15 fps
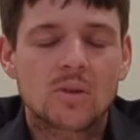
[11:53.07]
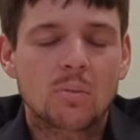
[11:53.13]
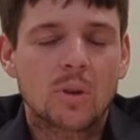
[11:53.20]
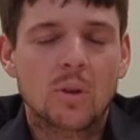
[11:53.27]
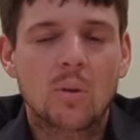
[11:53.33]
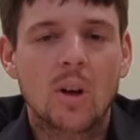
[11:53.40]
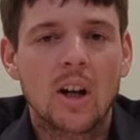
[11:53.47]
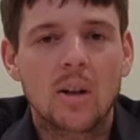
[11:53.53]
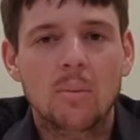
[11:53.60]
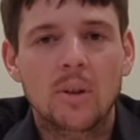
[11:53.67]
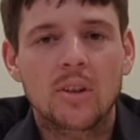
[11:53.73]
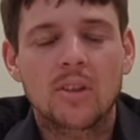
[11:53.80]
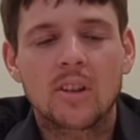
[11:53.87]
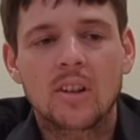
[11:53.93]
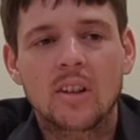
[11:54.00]

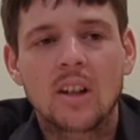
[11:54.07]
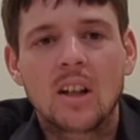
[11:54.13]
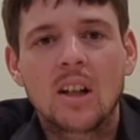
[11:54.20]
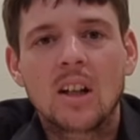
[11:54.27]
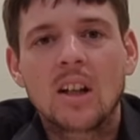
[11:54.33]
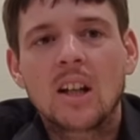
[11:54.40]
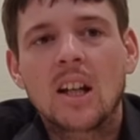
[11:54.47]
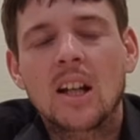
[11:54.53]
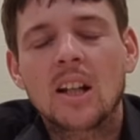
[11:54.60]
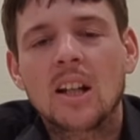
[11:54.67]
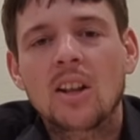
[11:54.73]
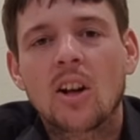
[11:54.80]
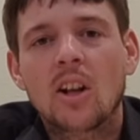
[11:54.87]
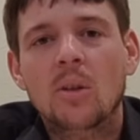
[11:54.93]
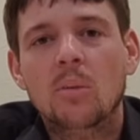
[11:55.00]
requirements, and he
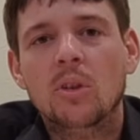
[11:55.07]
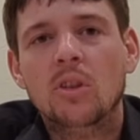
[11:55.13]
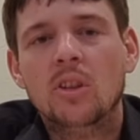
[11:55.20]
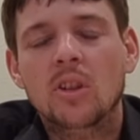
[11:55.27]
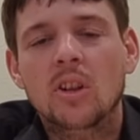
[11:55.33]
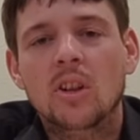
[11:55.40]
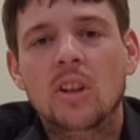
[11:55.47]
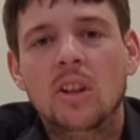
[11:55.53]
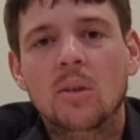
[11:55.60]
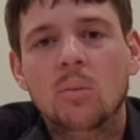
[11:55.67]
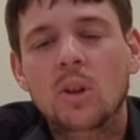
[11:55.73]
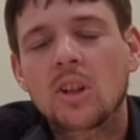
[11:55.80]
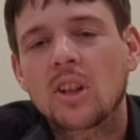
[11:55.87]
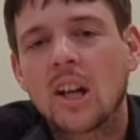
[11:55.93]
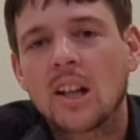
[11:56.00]
thought it was good. And
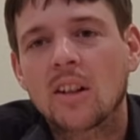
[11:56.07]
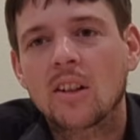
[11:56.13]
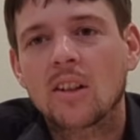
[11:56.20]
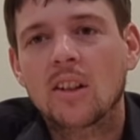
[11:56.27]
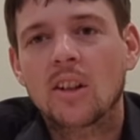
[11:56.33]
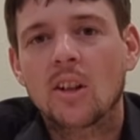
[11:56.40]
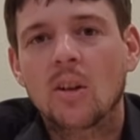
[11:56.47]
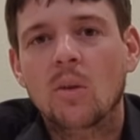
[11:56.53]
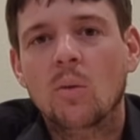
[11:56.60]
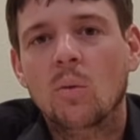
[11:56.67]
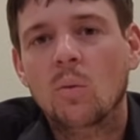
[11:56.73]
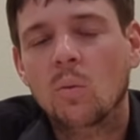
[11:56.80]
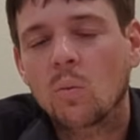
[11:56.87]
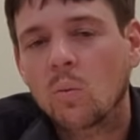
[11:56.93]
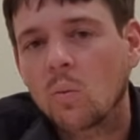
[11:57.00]
we tend to
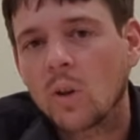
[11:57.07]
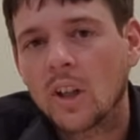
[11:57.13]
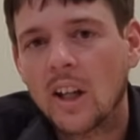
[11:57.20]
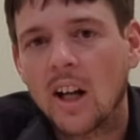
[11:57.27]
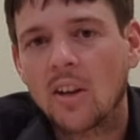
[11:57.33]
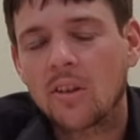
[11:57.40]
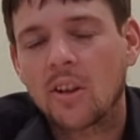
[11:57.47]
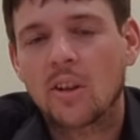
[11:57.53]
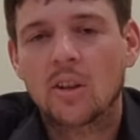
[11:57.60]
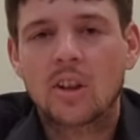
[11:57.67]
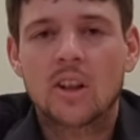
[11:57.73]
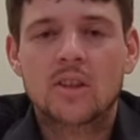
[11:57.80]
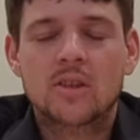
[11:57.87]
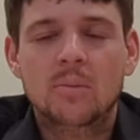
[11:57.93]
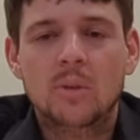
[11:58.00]
we now tell
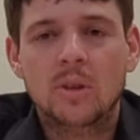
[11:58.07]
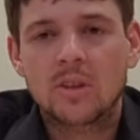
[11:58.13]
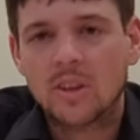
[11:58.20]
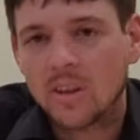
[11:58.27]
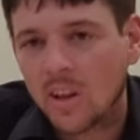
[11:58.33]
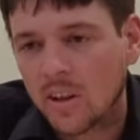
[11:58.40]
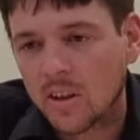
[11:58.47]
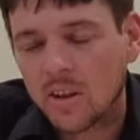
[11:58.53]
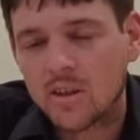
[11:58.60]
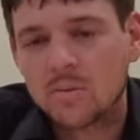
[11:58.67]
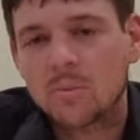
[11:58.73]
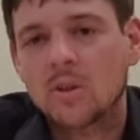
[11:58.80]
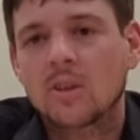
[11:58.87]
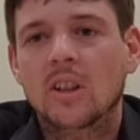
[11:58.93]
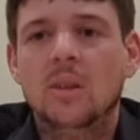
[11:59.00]
customers, our
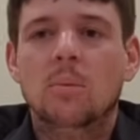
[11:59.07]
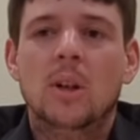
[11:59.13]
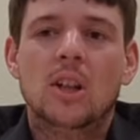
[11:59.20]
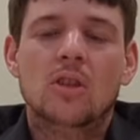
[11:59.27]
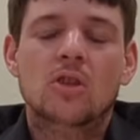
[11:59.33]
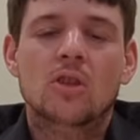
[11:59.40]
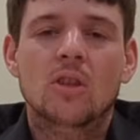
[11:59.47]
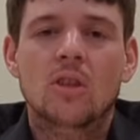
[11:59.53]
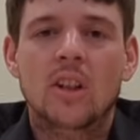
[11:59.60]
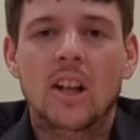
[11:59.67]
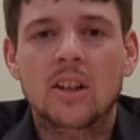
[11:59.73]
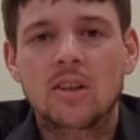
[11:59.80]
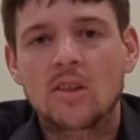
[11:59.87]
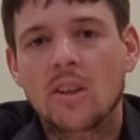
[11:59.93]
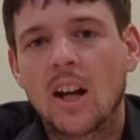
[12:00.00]
customers, like, make sure
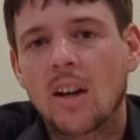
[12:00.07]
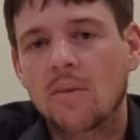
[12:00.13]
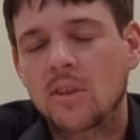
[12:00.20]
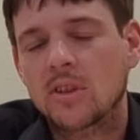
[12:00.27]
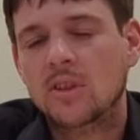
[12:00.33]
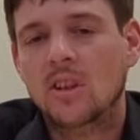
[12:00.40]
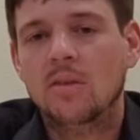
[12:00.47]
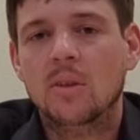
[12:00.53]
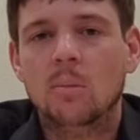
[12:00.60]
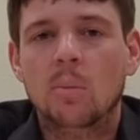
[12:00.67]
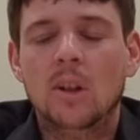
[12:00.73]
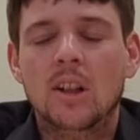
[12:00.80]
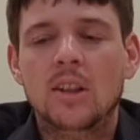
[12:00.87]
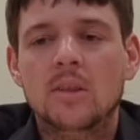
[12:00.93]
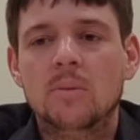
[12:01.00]
that you have this stuff in
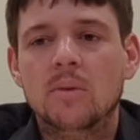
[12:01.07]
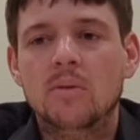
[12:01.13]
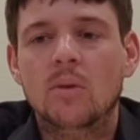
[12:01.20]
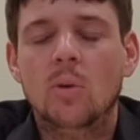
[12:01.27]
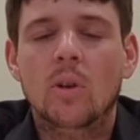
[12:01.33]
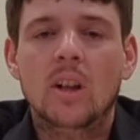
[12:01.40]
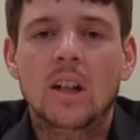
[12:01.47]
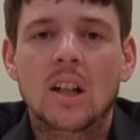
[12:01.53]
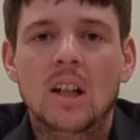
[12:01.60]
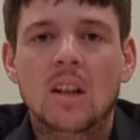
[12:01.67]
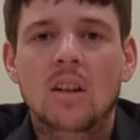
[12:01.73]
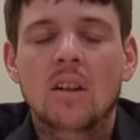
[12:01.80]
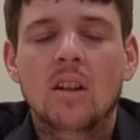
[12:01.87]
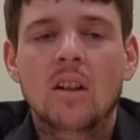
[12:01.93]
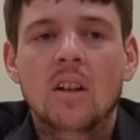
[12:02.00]
place
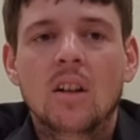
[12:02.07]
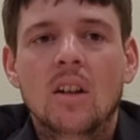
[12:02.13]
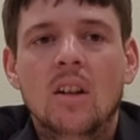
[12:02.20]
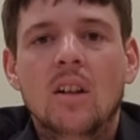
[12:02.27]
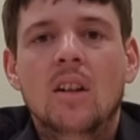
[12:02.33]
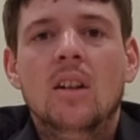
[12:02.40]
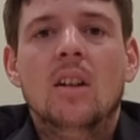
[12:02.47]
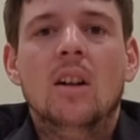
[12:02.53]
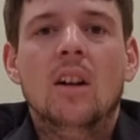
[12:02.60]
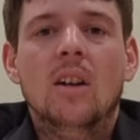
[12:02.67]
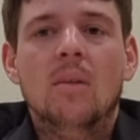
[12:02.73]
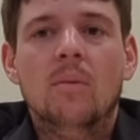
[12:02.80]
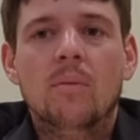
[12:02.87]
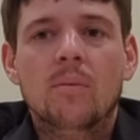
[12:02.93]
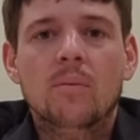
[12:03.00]
beforehand.
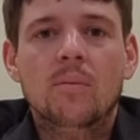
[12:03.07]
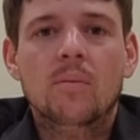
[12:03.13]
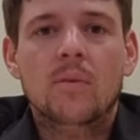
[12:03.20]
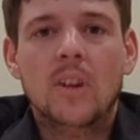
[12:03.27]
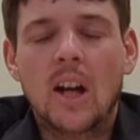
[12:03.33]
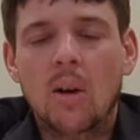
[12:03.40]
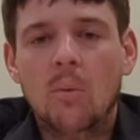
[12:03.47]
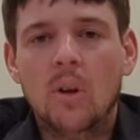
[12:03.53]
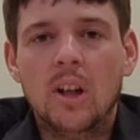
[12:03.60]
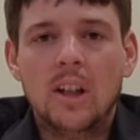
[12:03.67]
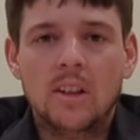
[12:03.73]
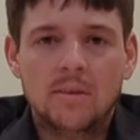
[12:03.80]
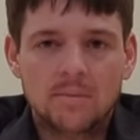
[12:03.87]
That way,